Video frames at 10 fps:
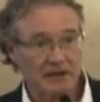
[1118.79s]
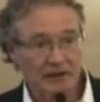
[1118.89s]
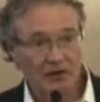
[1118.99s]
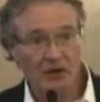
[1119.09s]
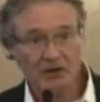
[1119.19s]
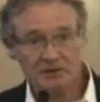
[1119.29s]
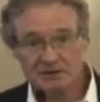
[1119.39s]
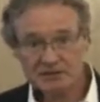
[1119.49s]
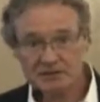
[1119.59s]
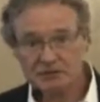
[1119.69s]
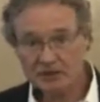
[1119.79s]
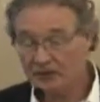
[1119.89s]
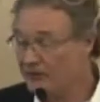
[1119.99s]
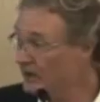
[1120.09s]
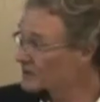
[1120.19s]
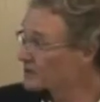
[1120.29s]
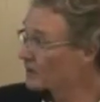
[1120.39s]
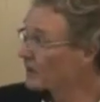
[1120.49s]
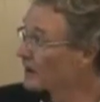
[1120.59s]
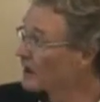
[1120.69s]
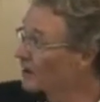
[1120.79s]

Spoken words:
like calls, etc., addressed. So